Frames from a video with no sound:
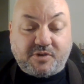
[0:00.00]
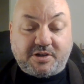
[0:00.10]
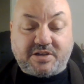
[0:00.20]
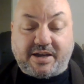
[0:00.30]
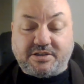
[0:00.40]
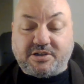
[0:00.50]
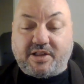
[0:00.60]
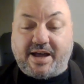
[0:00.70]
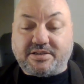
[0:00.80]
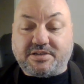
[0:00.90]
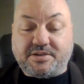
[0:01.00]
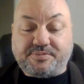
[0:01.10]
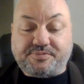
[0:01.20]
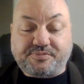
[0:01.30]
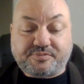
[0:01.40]
second to last.
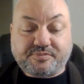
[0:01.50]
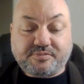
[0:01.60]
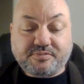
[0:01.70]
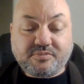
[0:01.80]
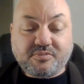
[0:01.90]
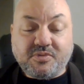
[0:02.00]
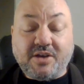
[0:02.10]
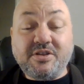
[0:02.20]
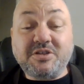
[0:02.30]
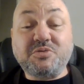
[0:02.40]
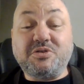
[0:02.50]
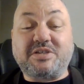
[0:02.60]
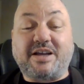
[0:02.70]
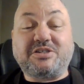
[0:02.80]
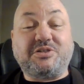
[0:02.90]
This one's
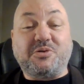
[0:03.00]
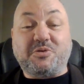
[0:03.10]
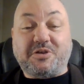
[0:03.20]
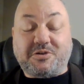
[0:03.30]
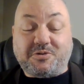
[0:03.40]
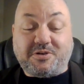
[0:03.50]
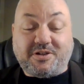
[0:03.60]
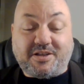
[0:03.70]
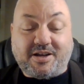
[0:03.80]
actually really cool.